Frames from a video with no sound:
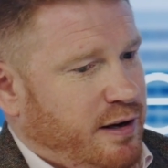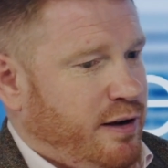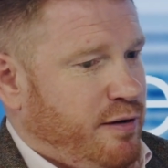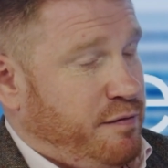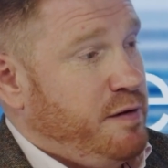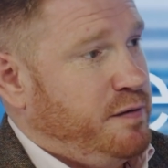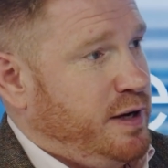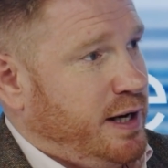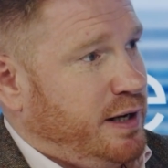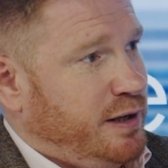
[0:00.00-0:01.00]
at
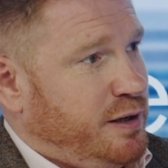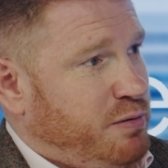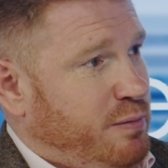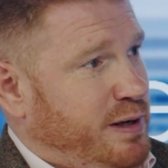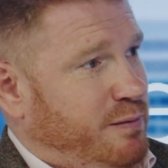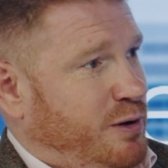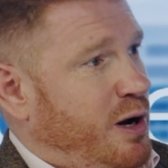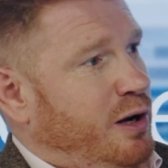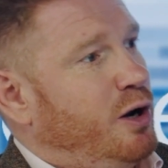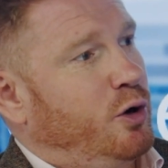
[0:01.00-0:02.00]
50, you've probably
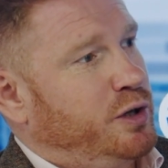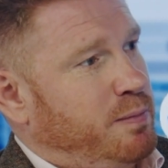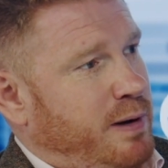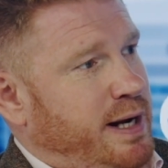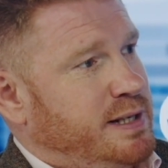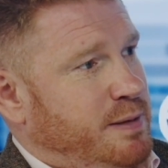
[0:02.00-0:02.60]
got a lot on your plate.